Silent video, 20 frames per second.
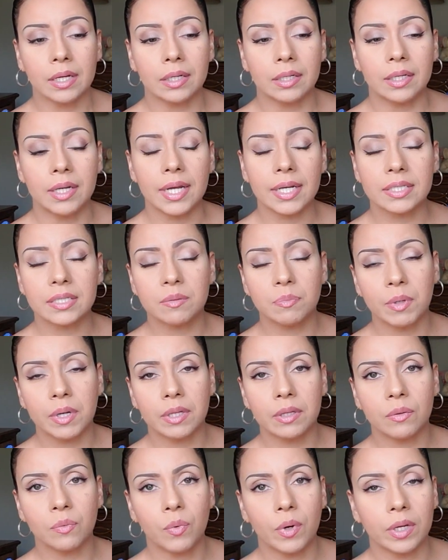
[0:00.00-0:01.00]
next
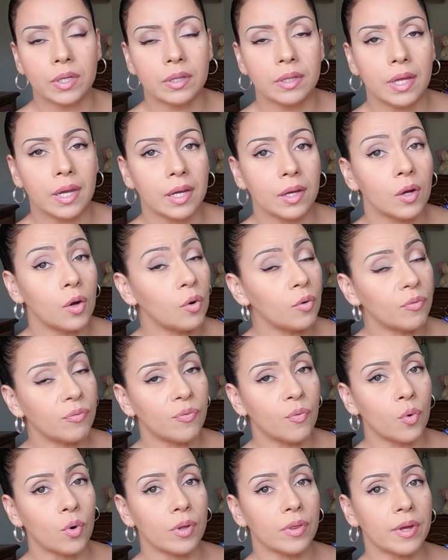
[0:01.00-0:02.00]
month when they go
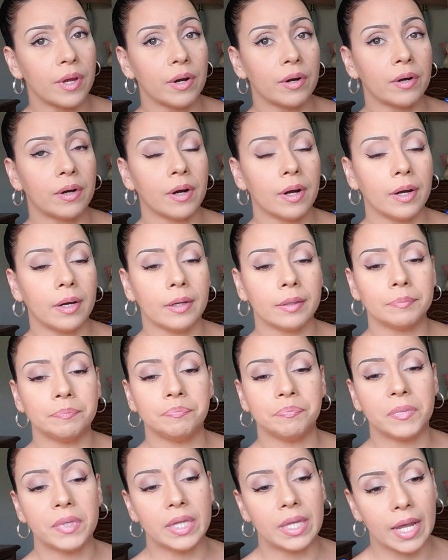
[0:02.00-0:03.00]
for their
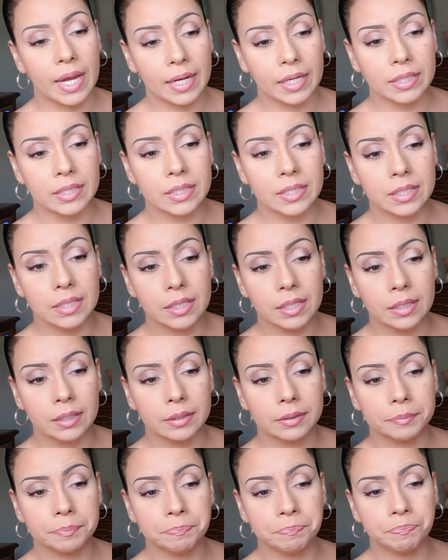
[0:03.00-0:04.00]
next
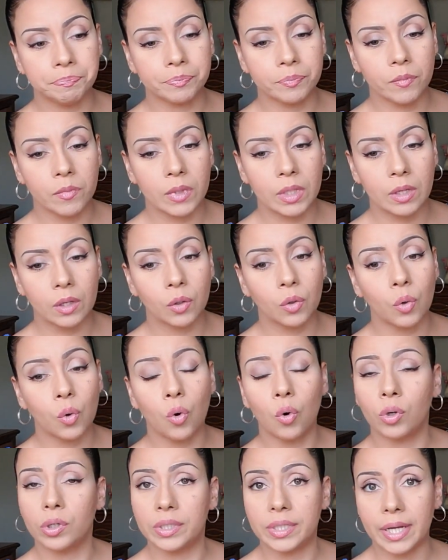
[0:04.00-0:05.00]

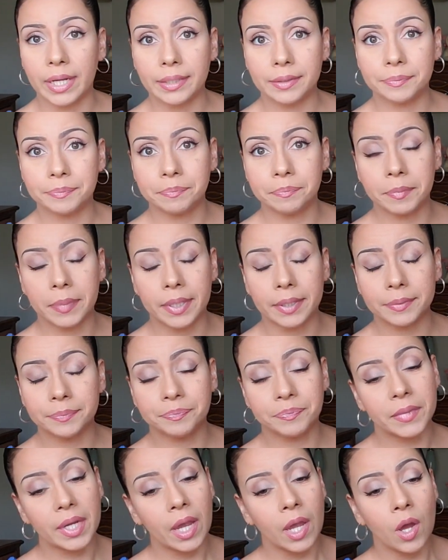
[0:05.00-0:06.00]
court date, but
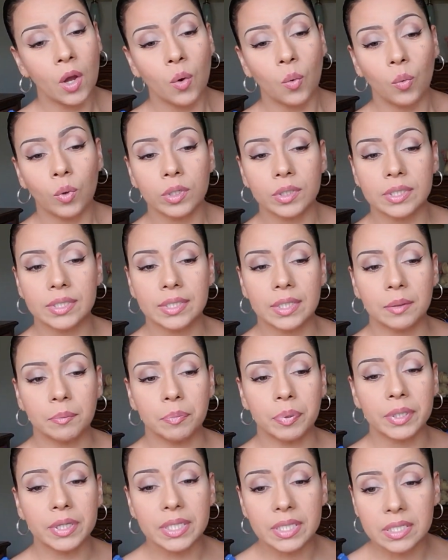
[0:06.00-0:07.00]
we'll see.
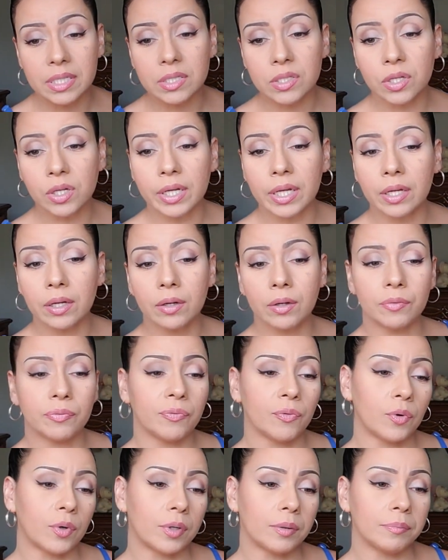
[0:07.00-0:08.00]
But this is looking good
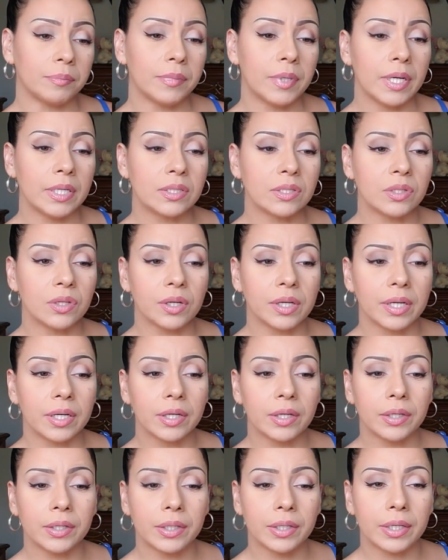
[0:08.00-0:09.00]
for him. It's
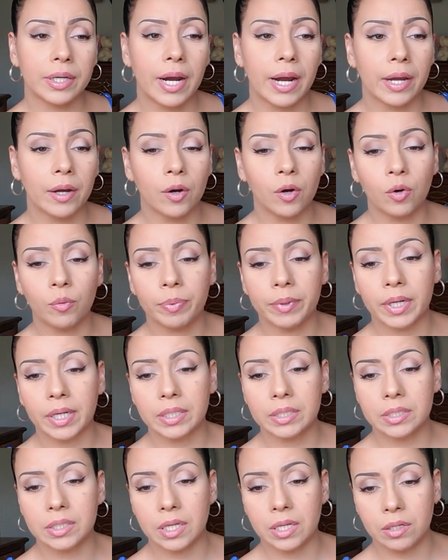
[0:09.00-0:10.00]
looking good. I hope it
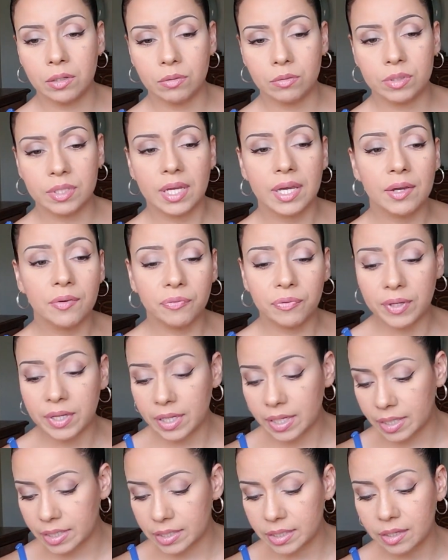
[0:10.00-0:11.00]
continues. If
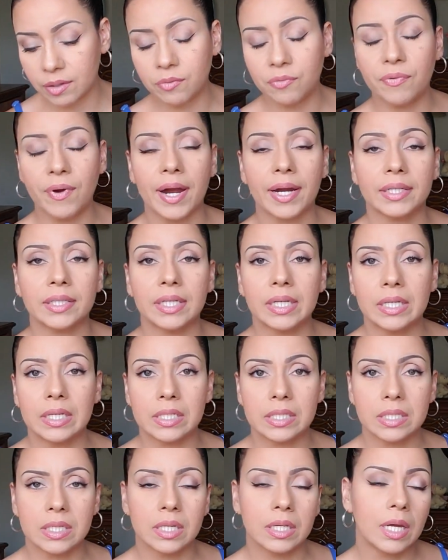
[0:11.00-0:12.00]
he is in fact
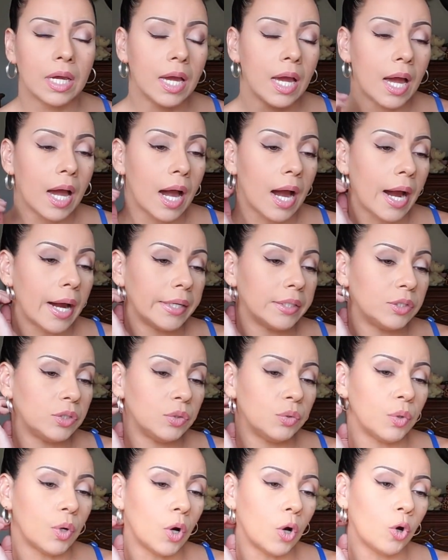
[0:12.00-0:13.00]
innocent, I
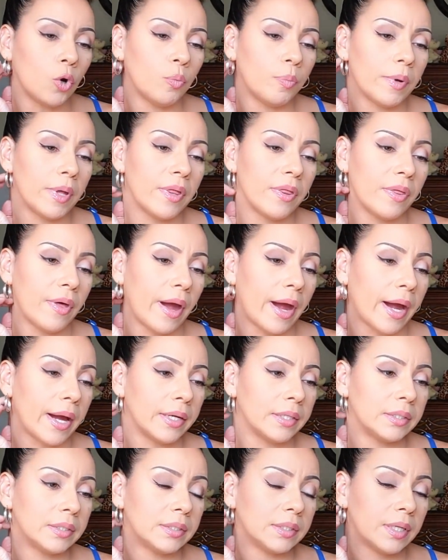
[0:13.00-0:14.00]
do hope
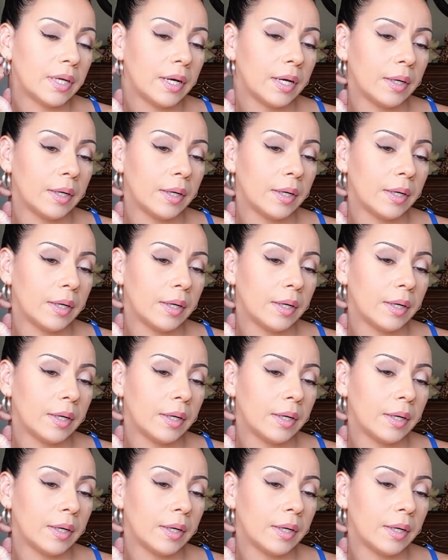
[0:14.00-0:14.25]
that,